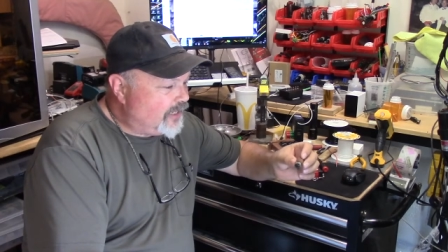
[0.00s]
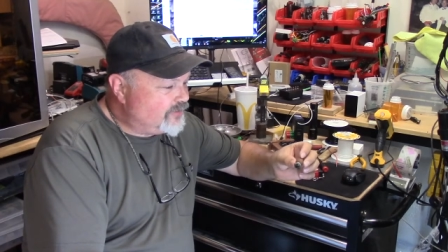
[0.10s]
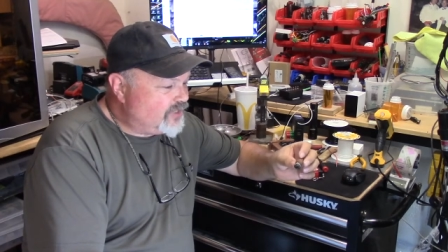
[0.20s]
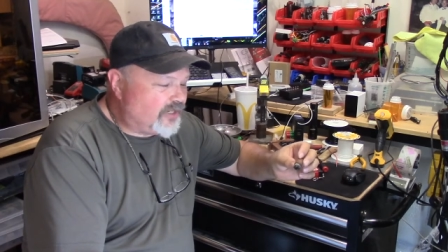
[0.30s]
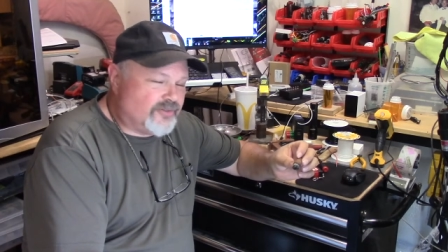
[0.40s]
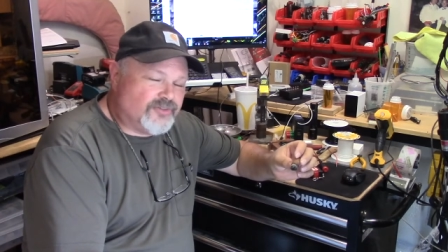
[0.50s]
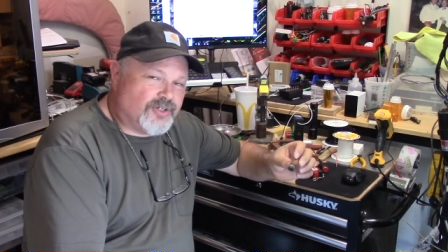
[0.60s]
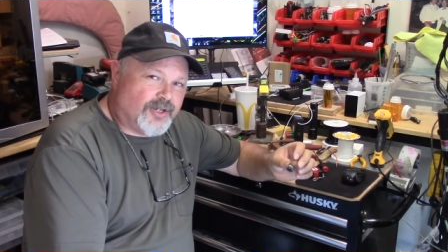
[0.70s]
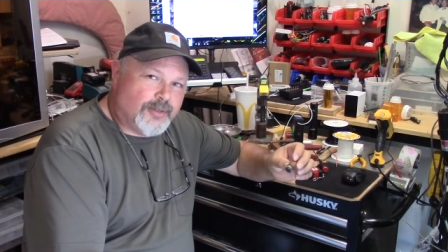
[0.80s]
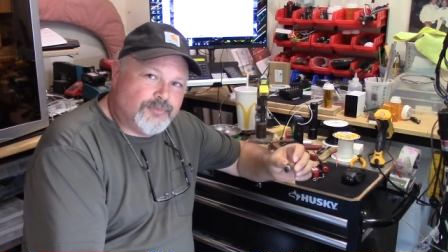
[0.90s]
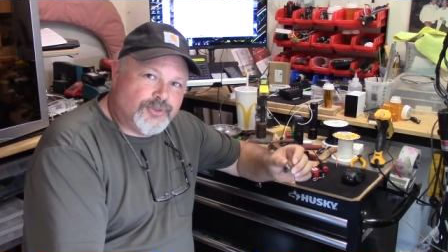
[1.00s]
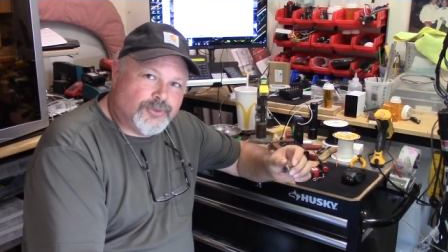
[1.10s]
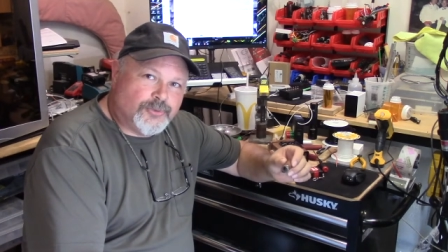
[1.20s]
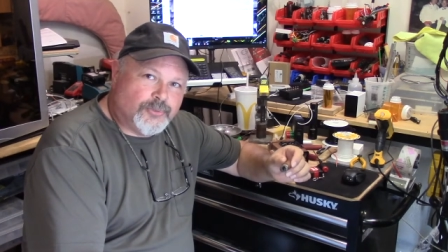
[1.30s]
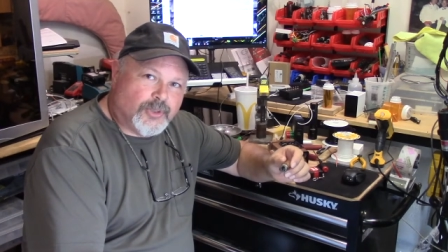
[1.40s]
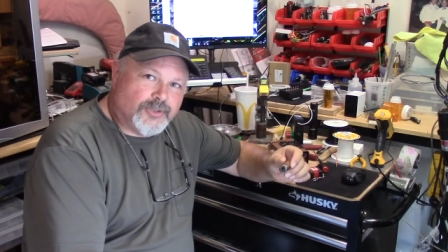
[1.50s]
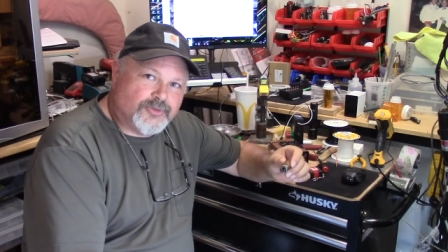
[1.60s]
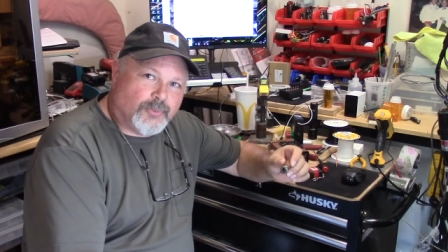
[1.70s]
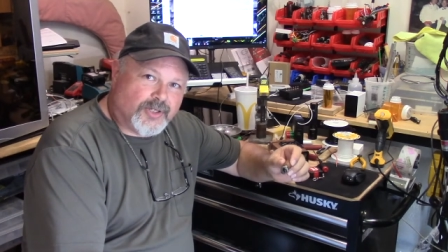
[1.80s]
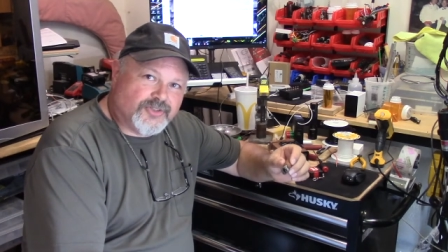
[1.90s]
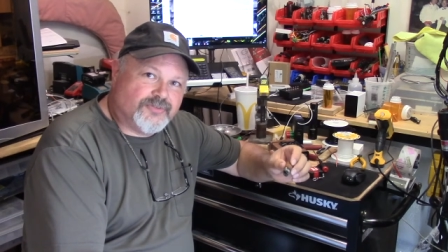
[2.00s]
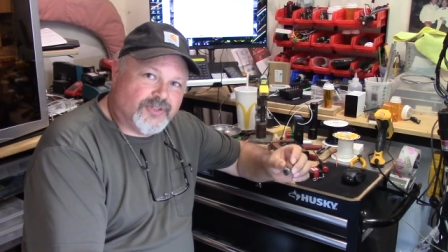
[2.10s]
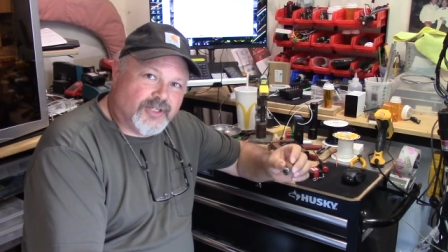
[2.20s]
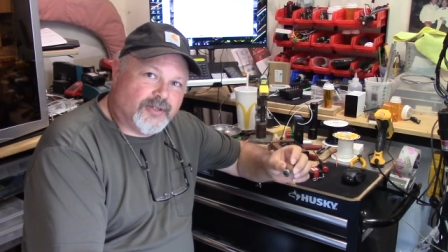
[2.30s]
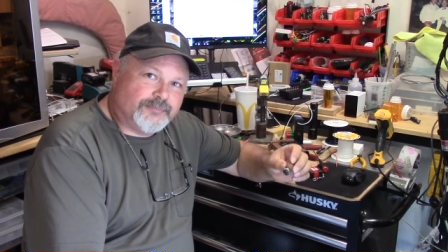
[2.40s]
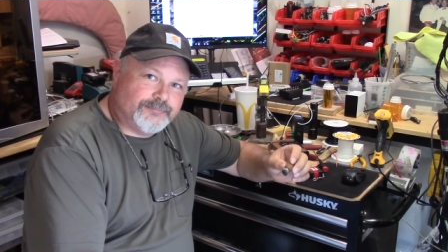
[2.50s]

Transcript: taking the time to watch the video.